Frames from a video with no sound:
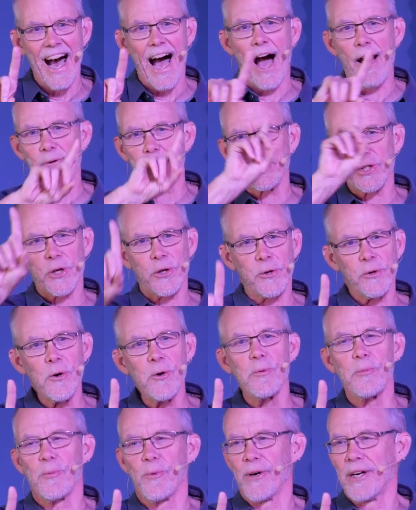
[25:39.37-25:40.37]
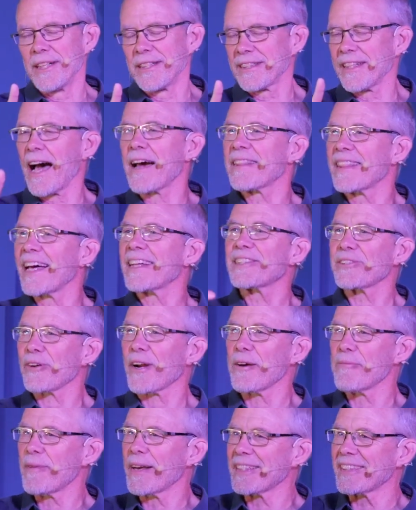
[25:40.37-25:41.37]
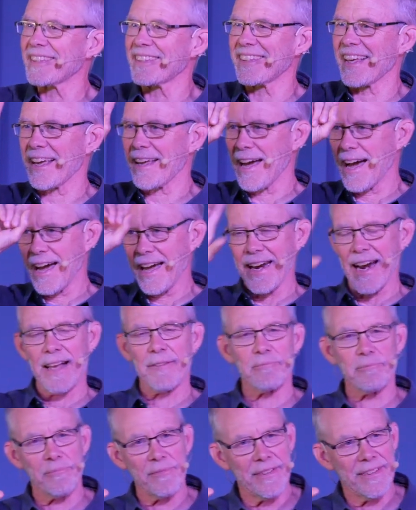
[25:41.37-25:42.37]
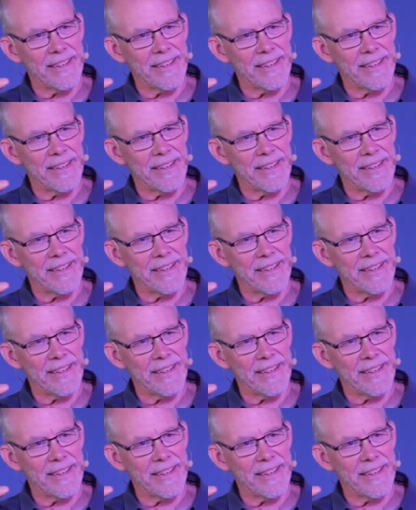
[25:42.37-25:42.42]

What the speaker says: I was a groom once. That's what I meant to say. And